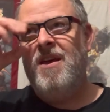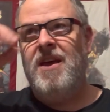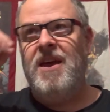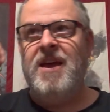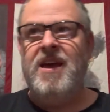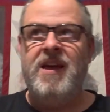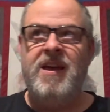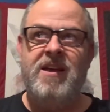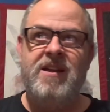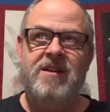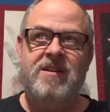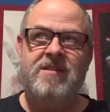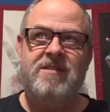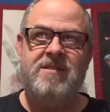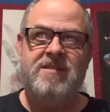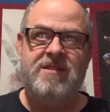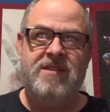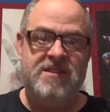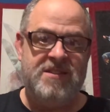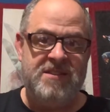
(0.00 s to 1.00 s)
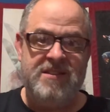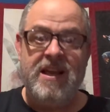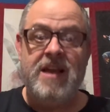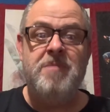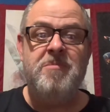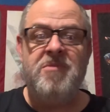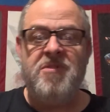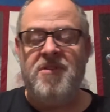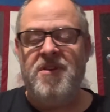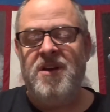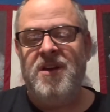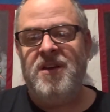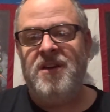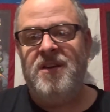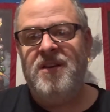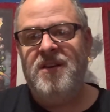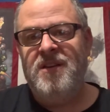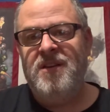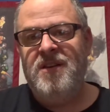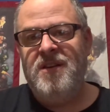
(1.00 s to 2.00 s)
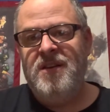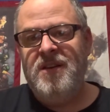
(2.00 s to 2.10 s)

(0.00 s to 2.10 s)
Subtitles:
And the same thing